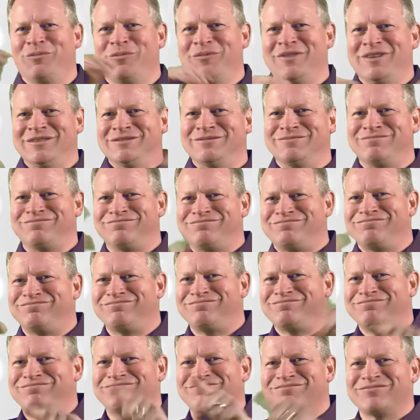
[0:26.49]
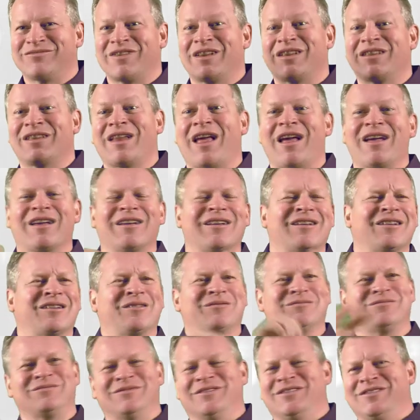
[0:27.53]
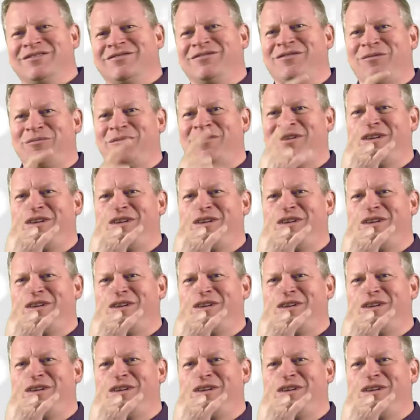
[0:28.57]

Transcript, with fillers: movements such as